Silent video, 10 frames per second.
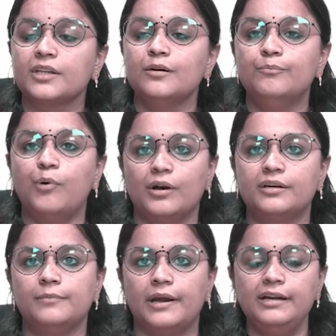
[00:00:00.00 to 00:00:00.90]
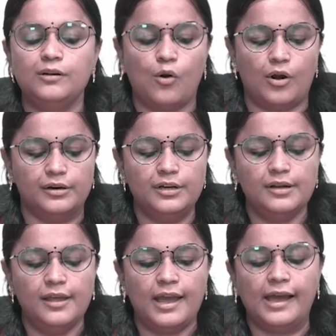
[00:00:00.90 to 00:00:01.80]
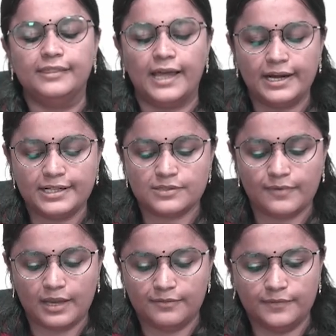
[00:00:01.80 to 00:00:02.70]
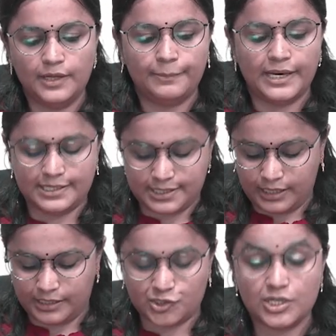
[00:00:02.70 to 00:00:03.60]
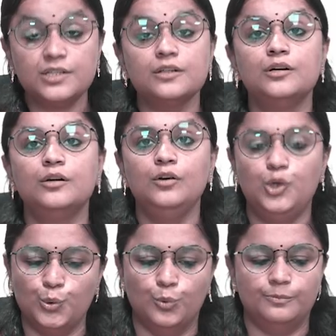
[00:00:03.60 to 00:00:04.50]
bottom right corner, and that is where we will place our digit 2.